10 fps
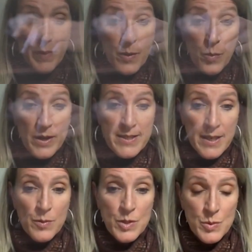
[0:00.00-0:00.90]
end of my
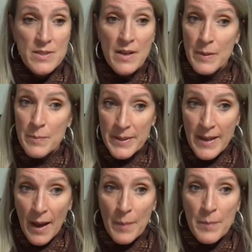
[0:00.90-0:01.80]
workday, which was 9
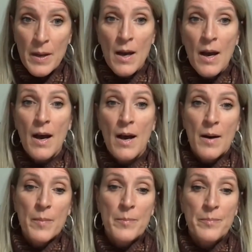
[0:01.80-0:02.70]
p.m.,
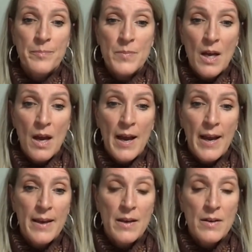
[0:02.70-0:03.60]

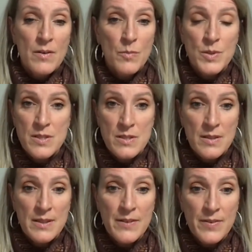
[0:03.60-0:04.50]
I was
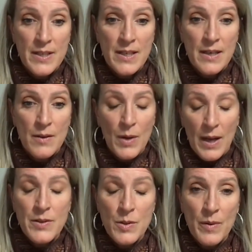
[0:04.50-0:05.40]
leaving.
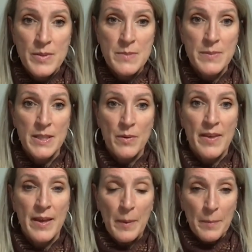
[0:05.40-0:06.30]
Well, I knew I was meeting
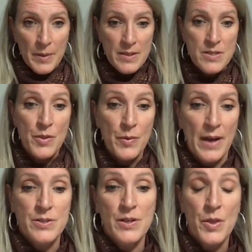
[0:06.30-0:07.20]
with him, but
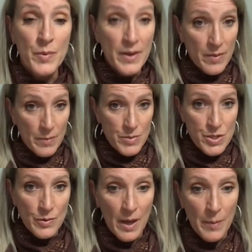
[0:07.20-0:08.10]
actually 3 of them
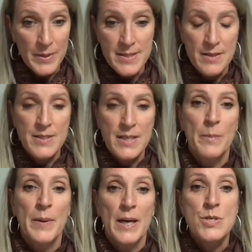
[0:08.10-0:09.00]
showed up, and it sounds
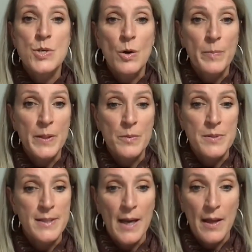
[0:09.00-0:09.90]
like a bad joke, but it
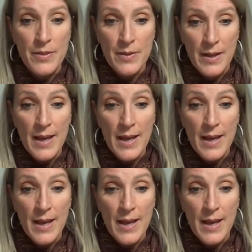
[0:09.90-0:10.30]
was an